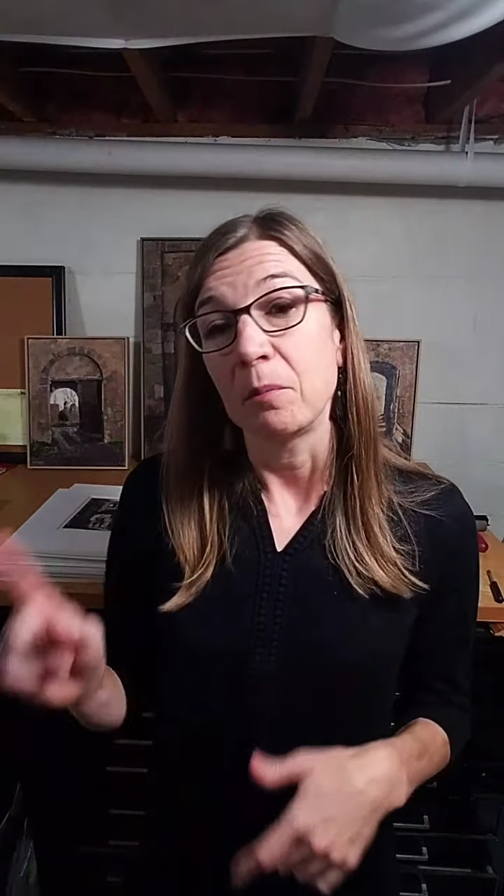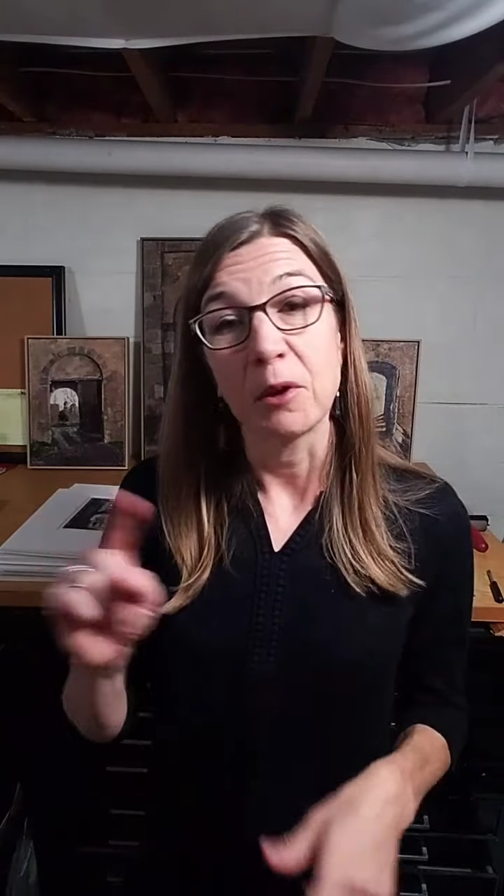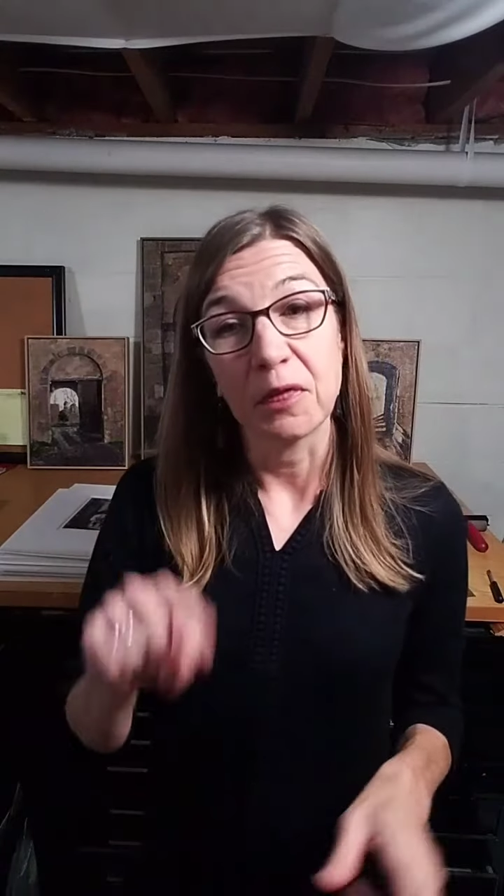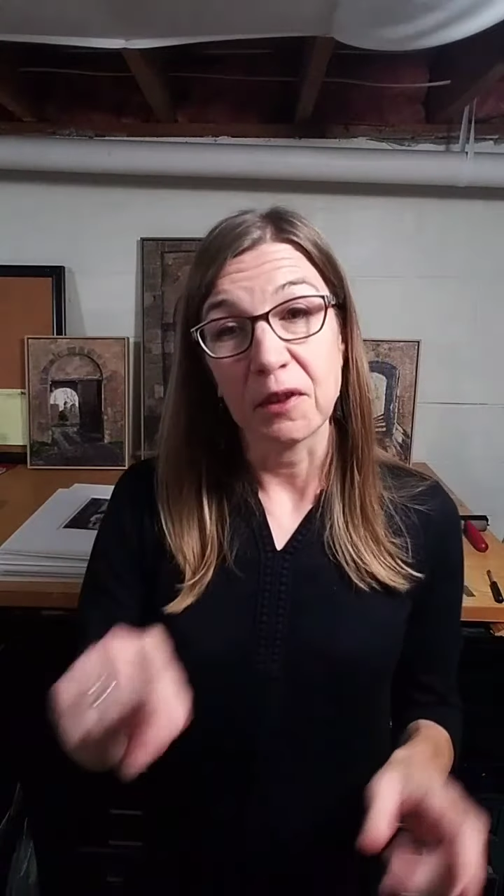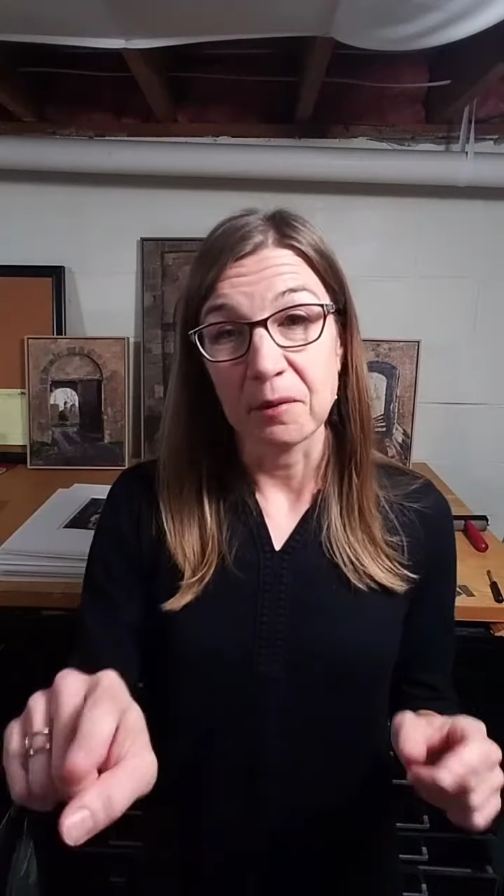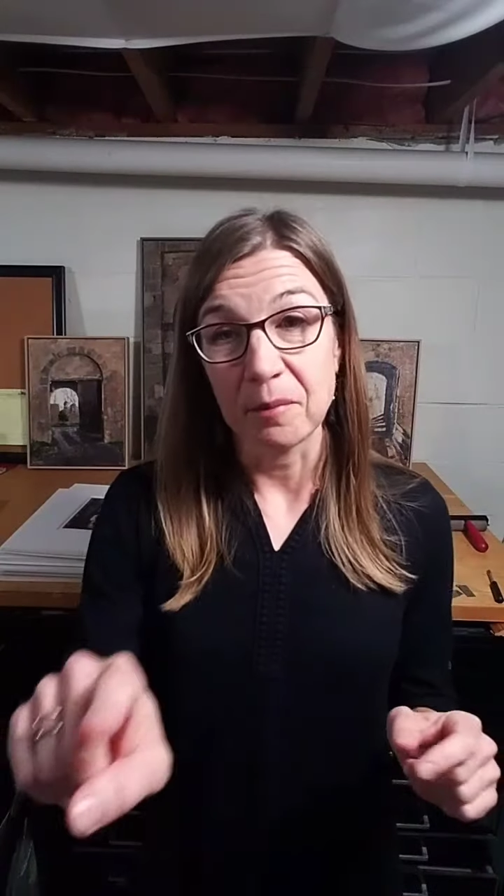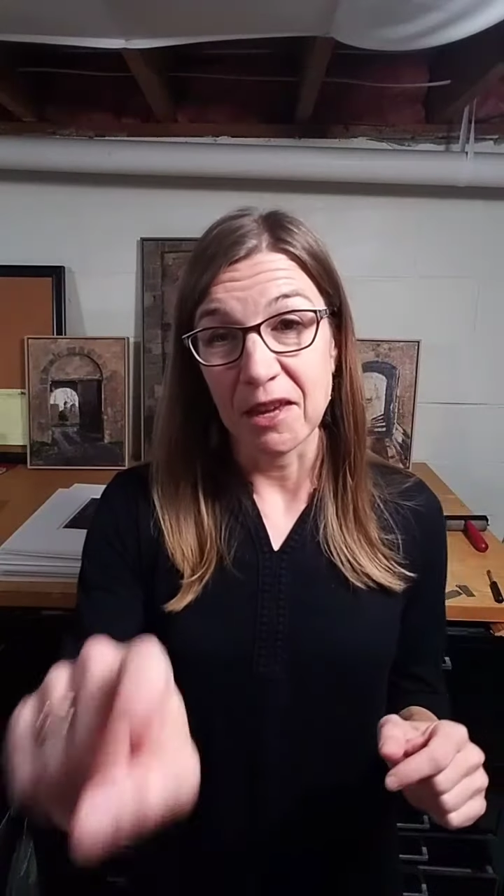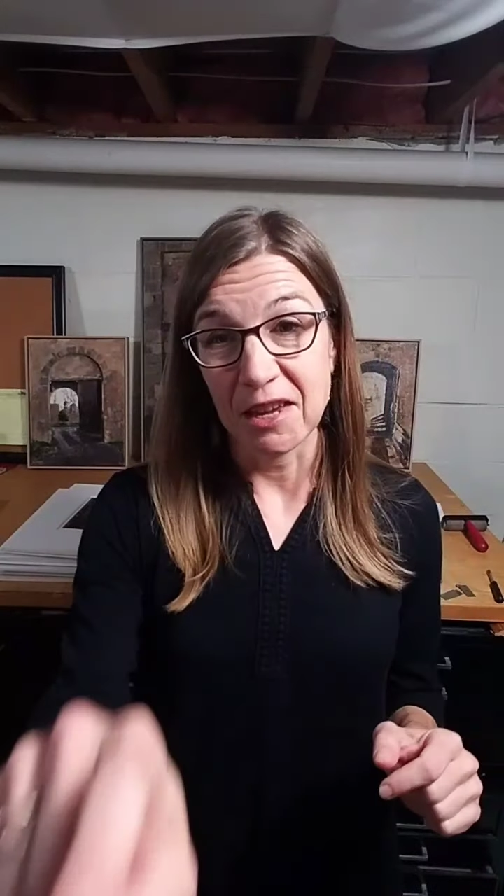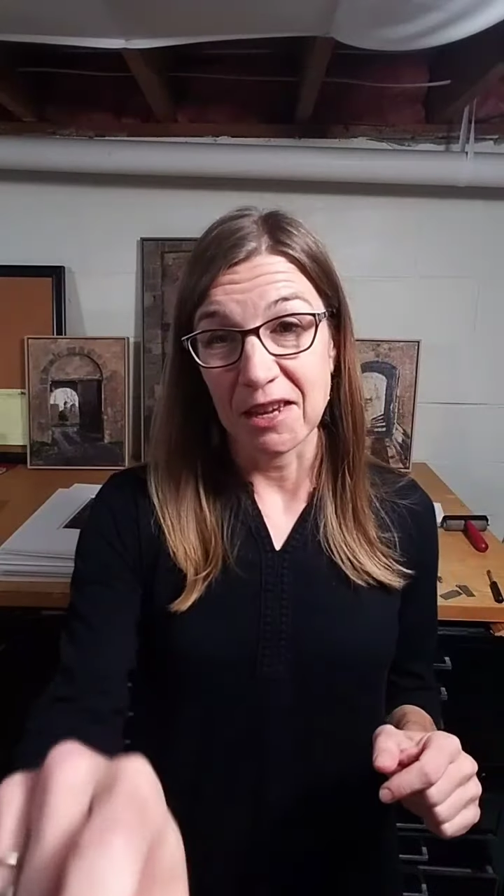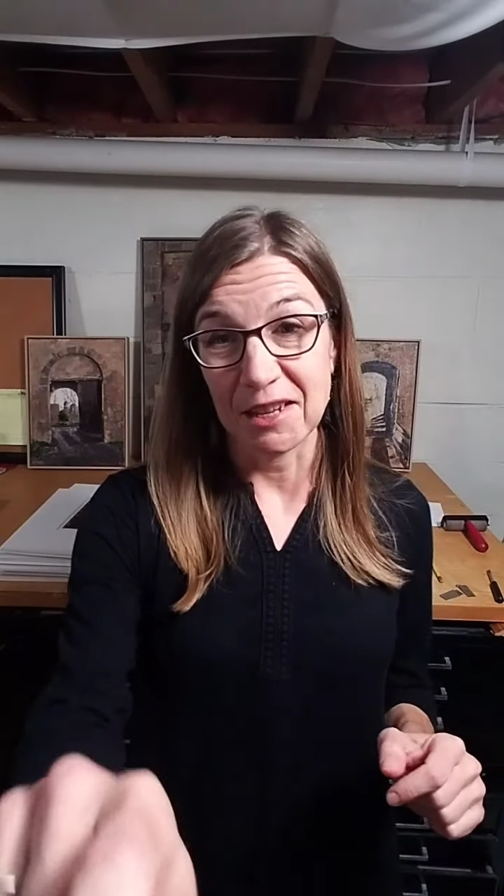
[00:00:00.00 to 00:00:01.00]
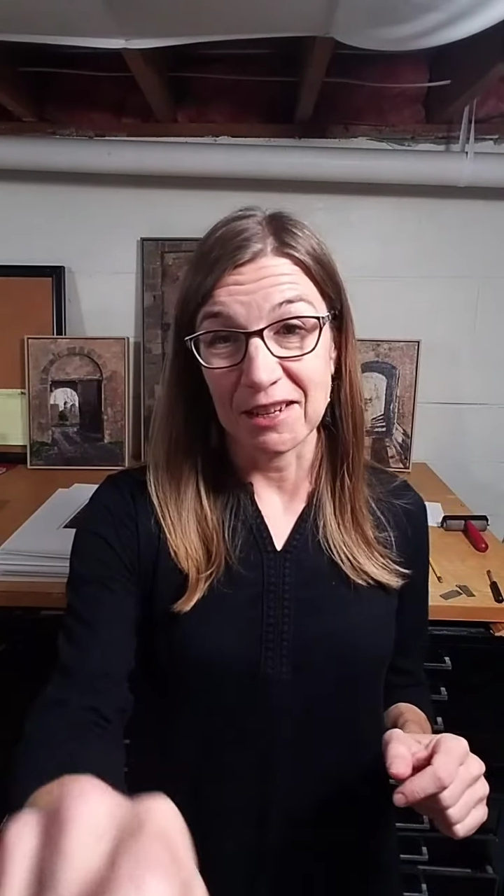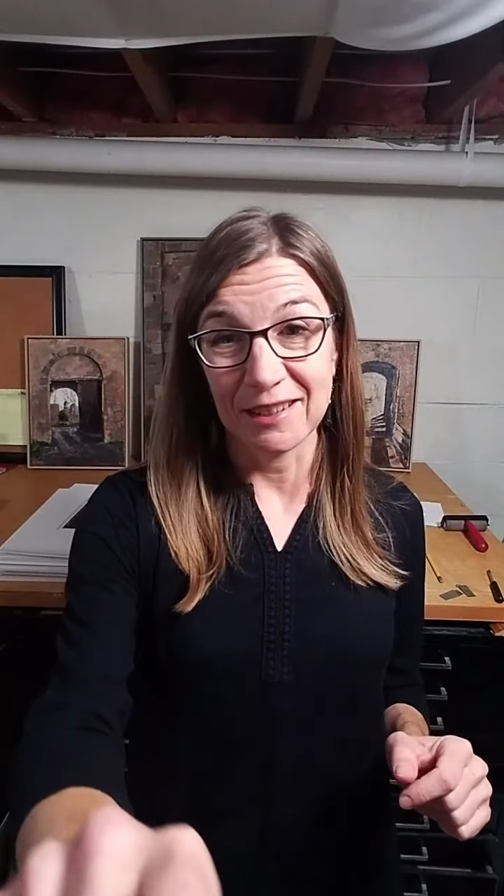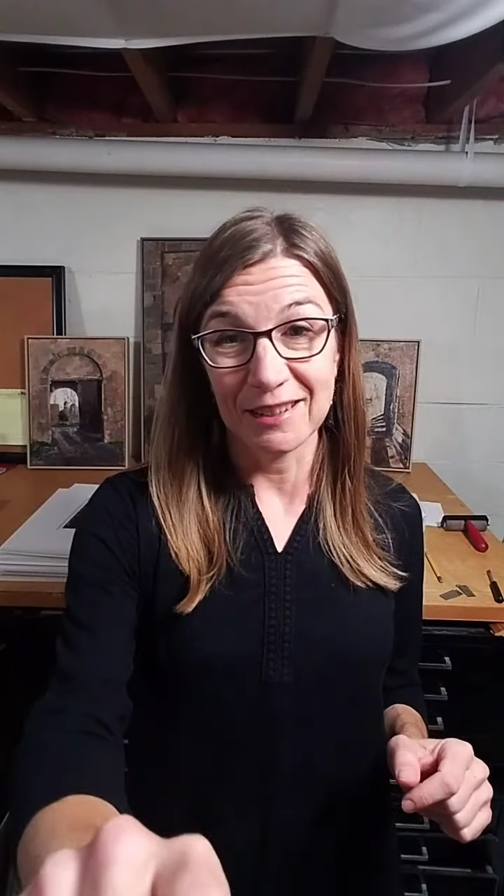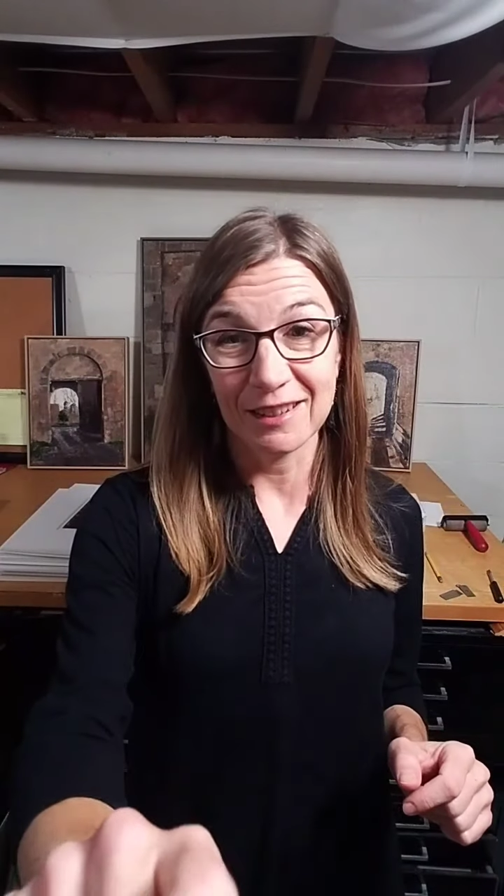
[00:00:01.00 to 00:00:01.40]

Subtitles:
put them in